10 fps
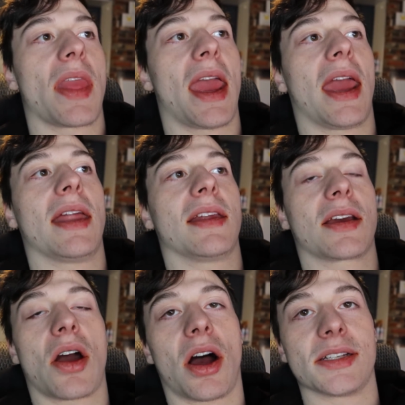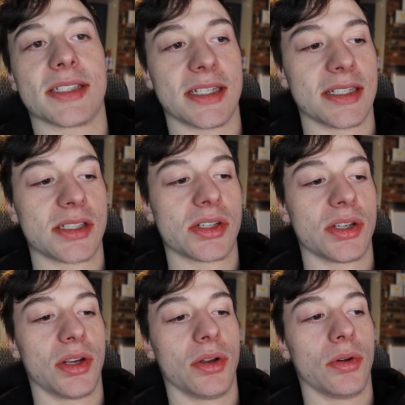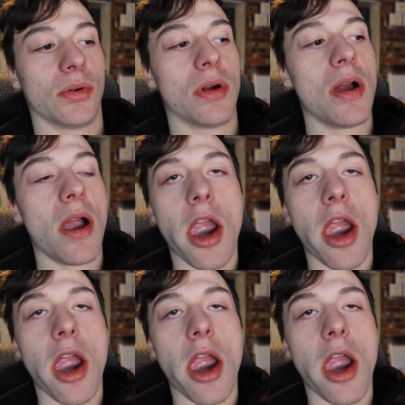and it caused it to